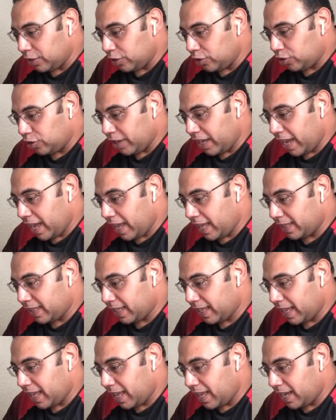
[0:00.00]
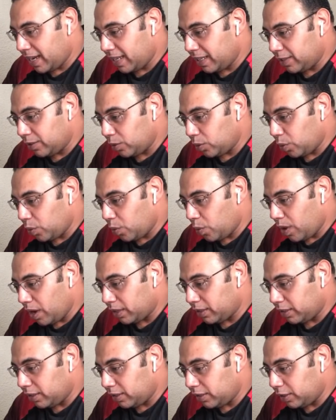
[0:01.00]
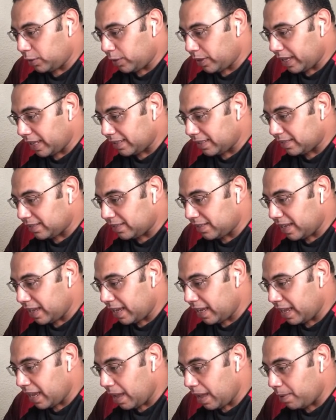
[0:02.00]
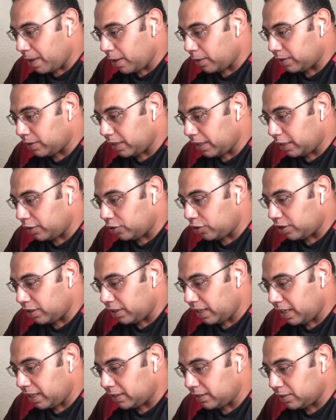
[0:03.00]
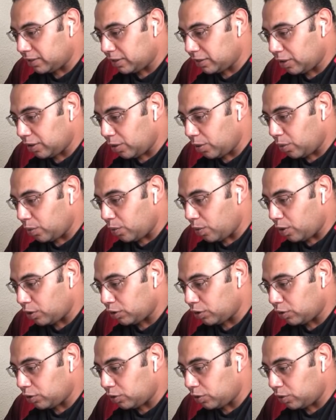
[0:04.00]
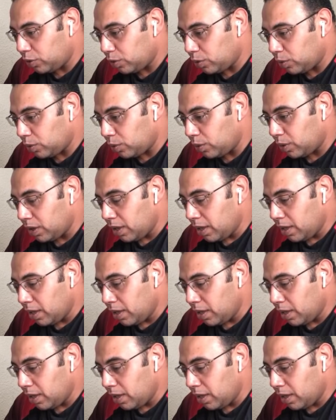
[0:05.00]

Jihad Khalid, what you can say about engineers who want to